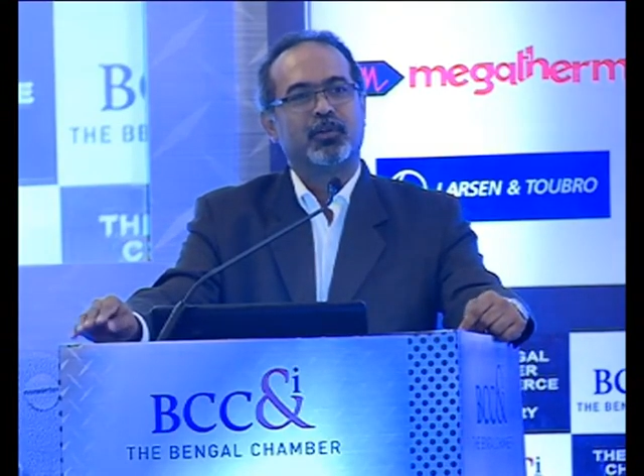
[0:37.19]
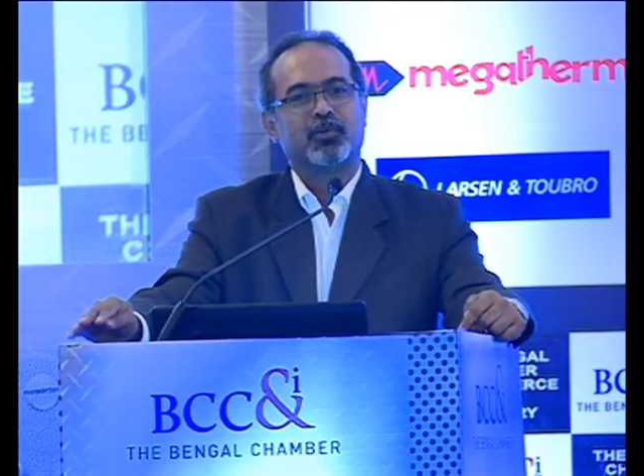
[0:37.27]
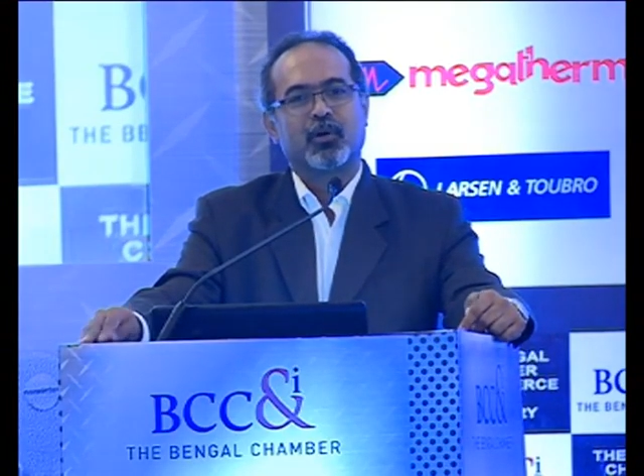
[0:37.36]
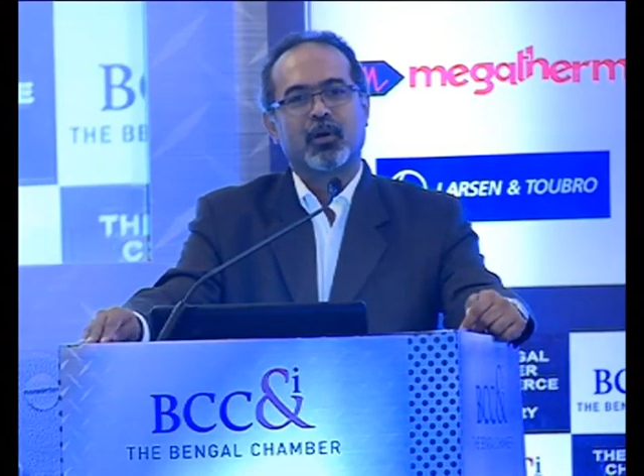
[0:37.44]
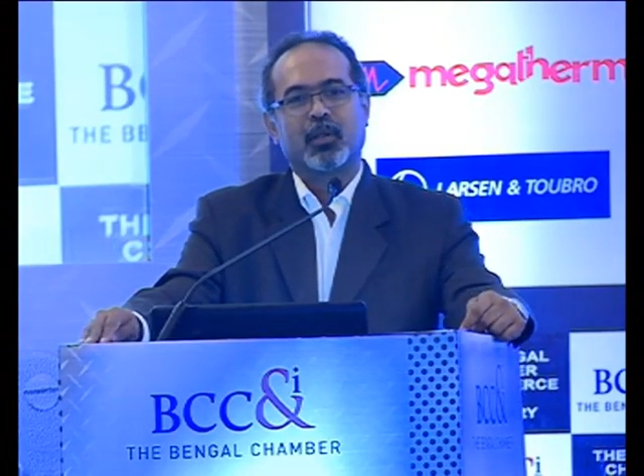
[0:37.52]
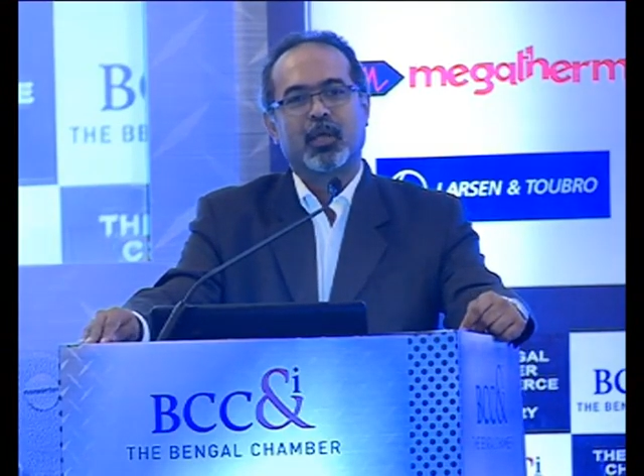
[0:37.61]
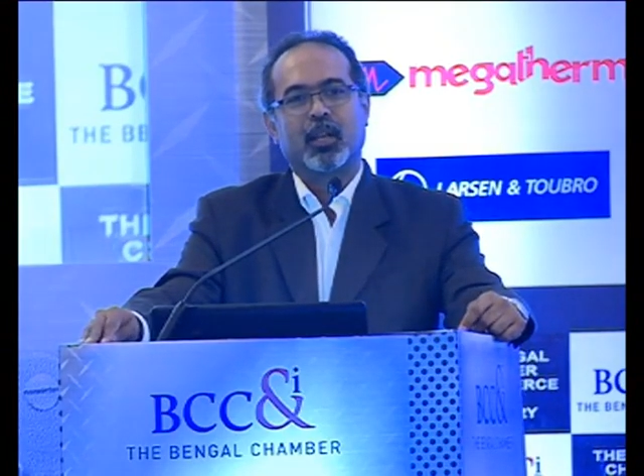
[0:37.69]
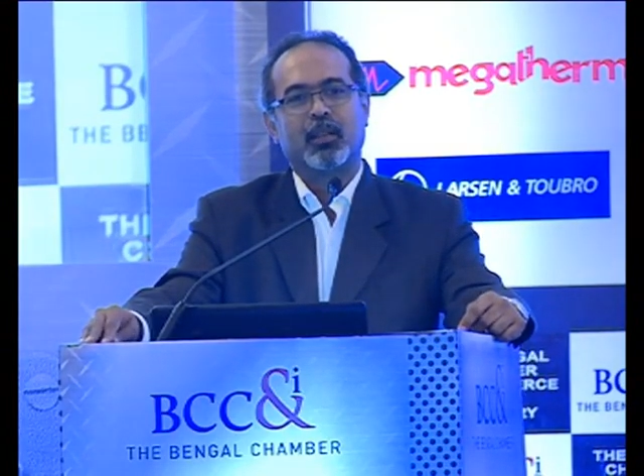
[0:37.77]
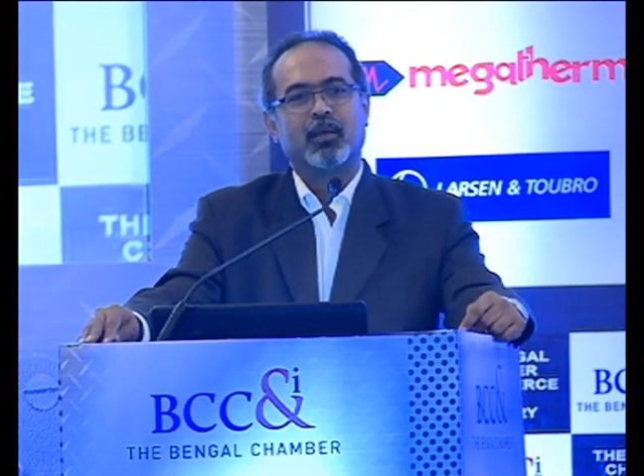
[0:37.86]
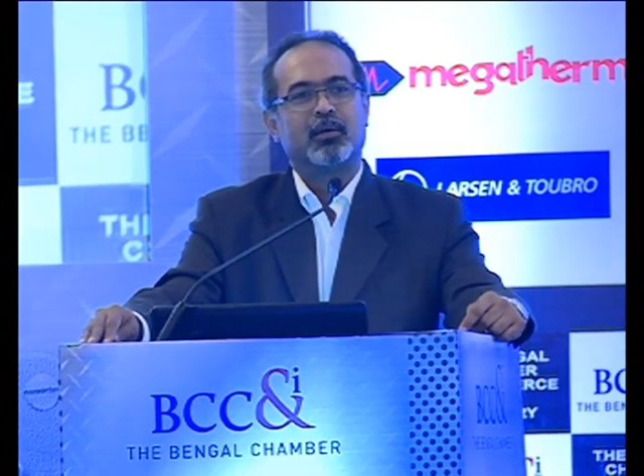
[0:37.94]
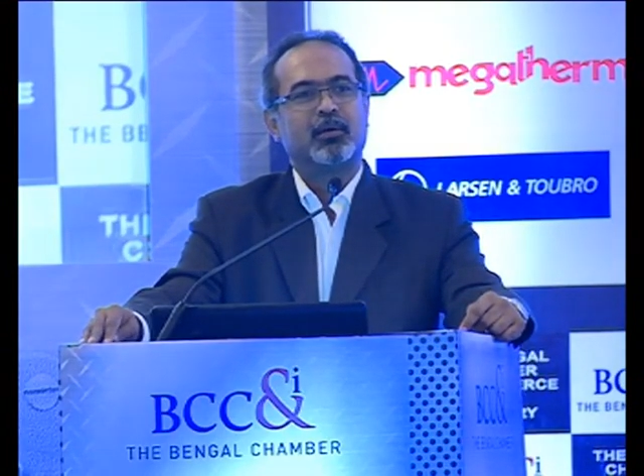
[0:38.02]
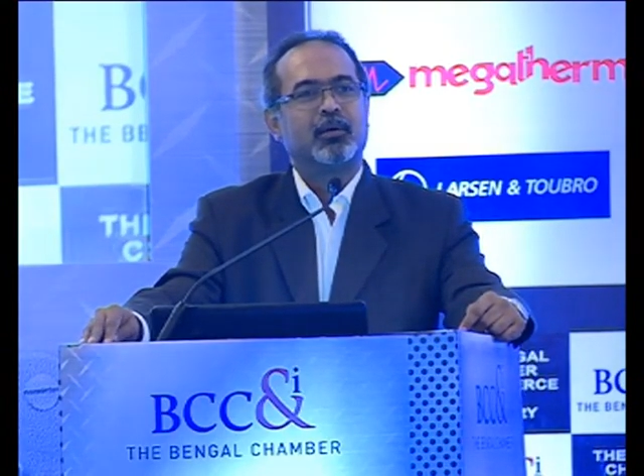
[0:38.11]
we shouldn't kill
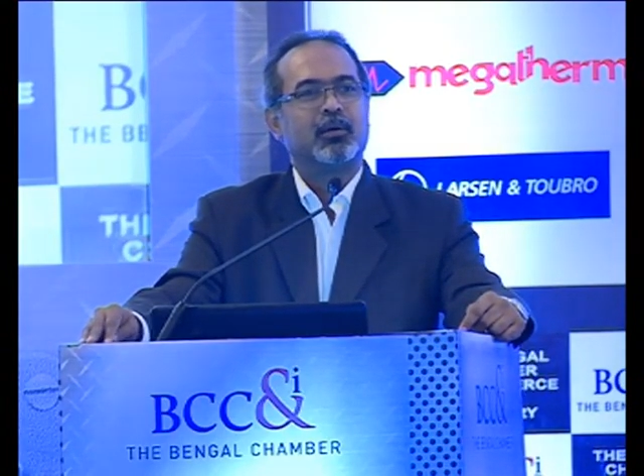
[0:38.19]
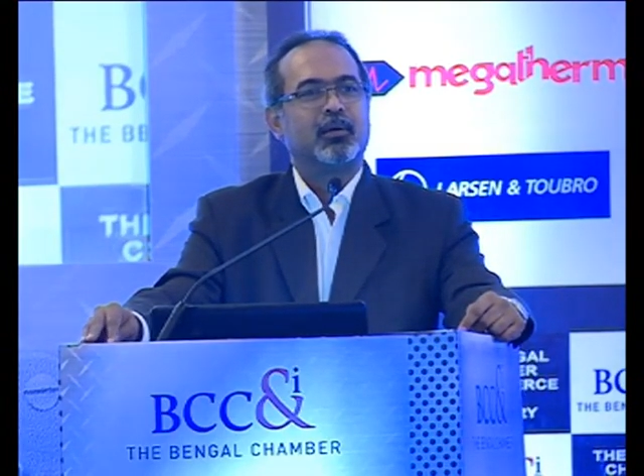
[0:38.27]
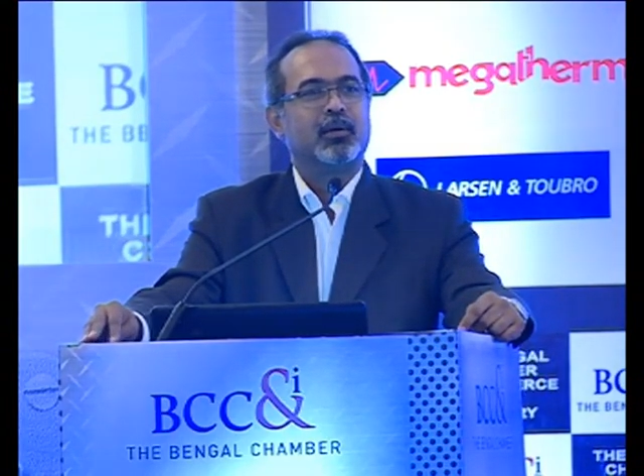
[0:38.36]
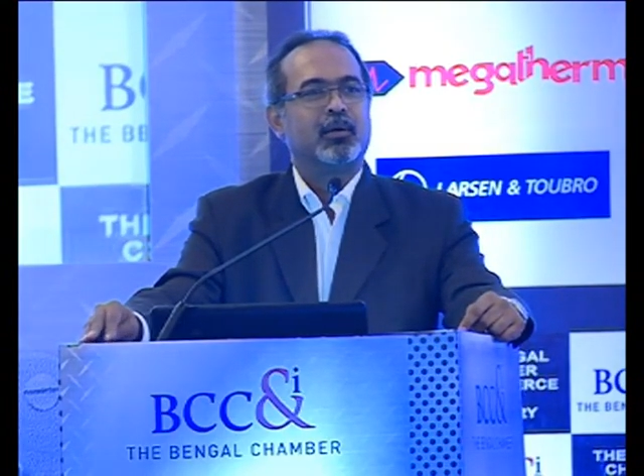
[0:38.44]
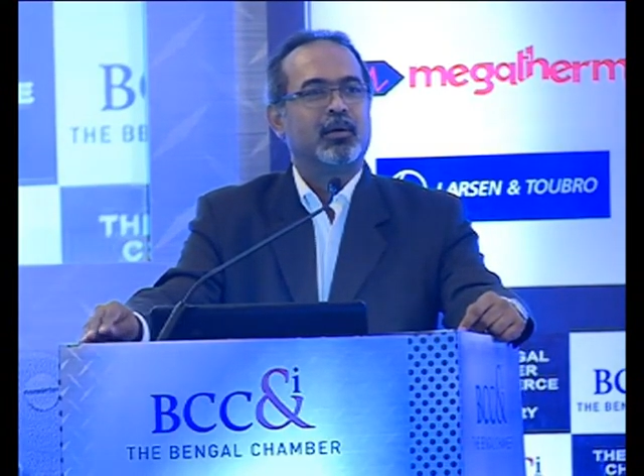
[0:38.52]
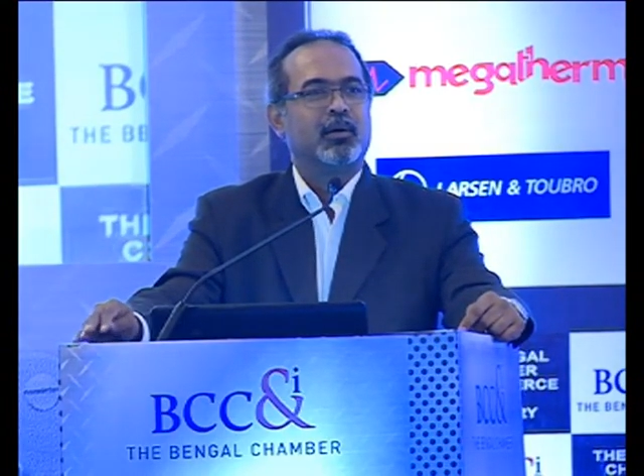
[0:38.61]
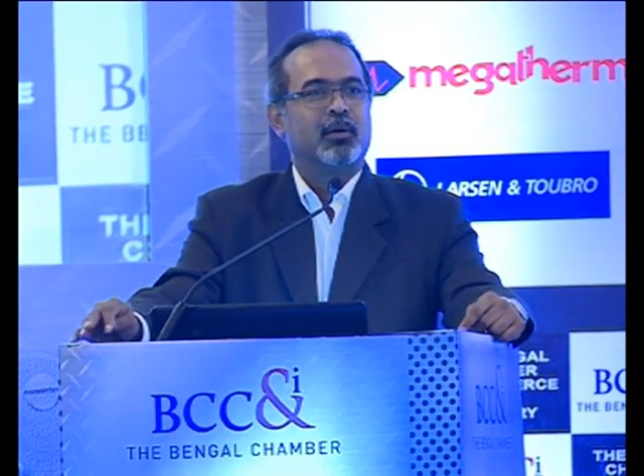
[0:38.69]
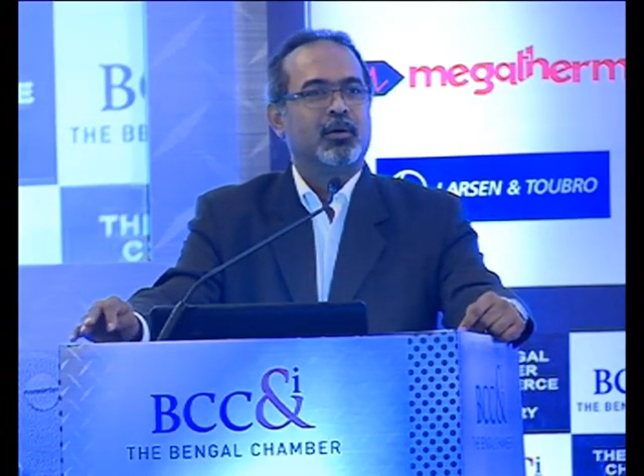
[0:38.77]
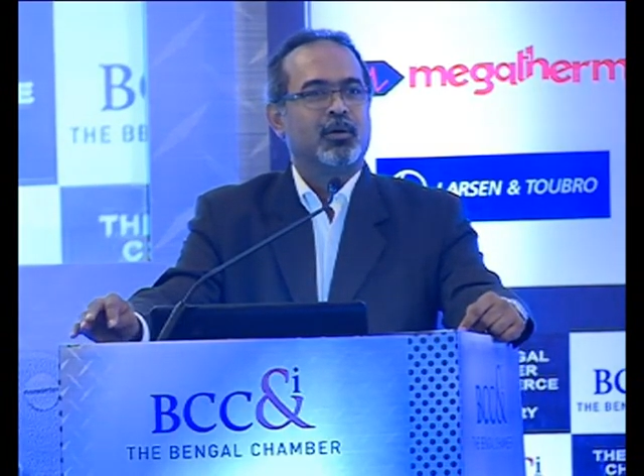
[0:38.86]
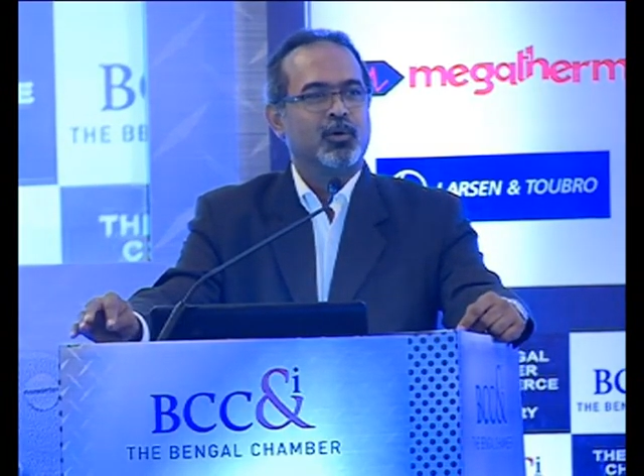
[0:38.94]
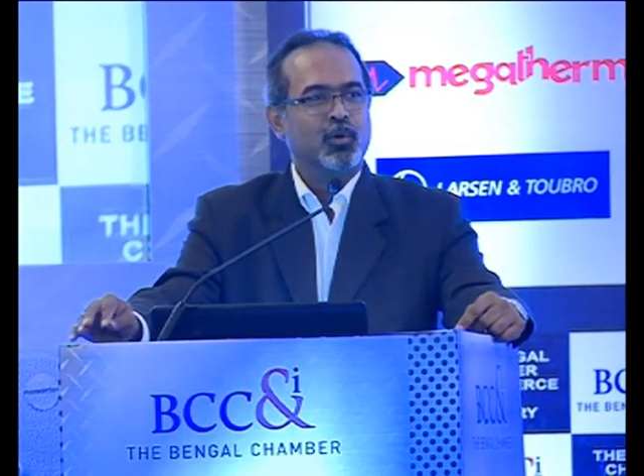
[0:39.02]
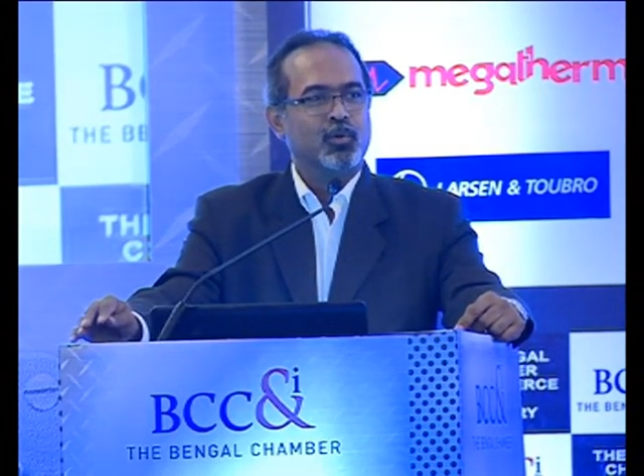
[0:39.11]
the
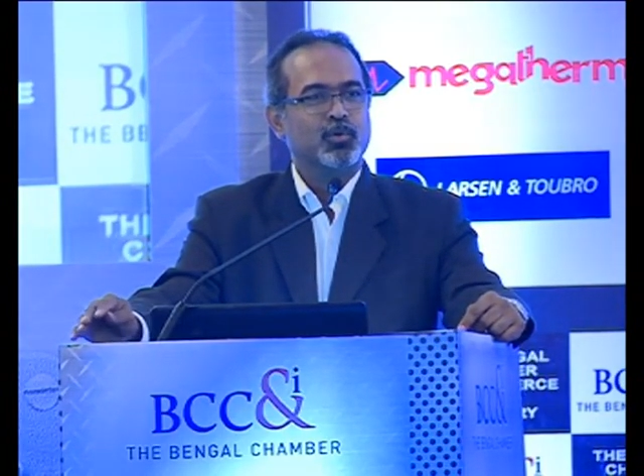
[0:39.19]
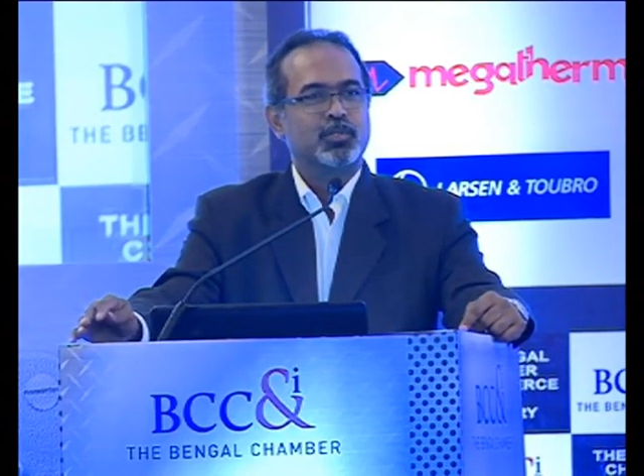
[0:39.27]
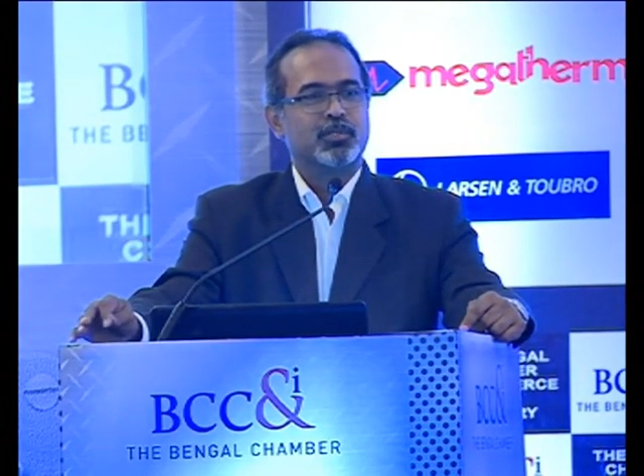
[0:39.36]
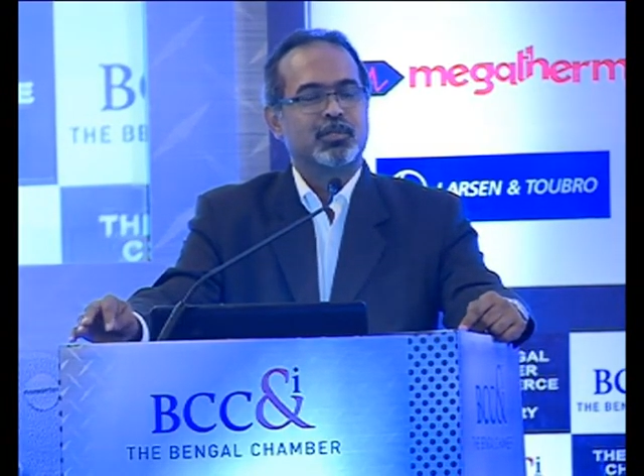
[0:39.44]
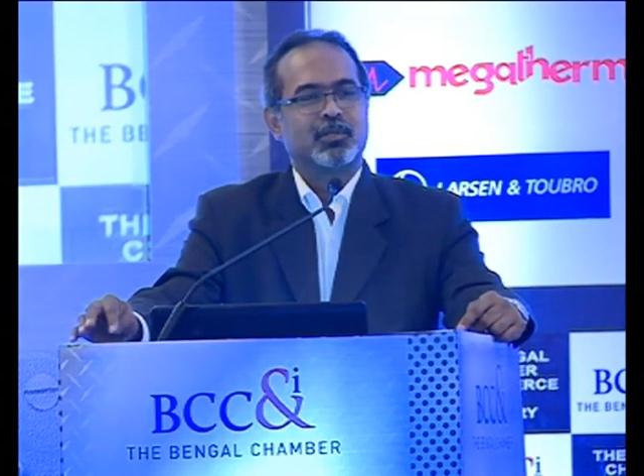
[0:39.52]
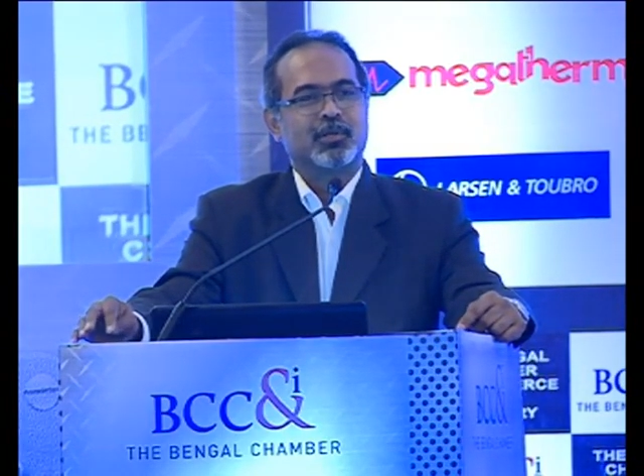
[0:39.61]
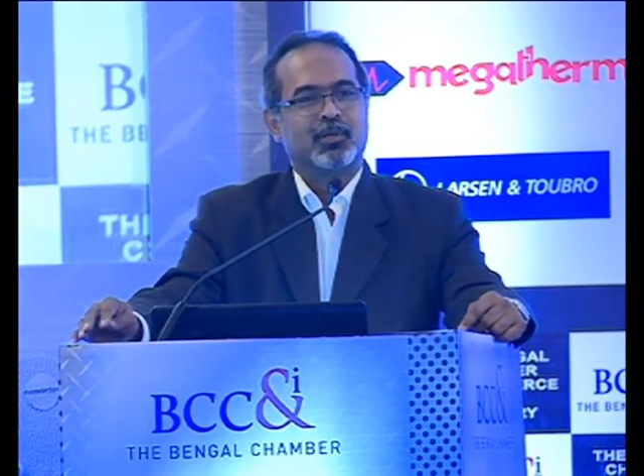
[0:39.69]
goose,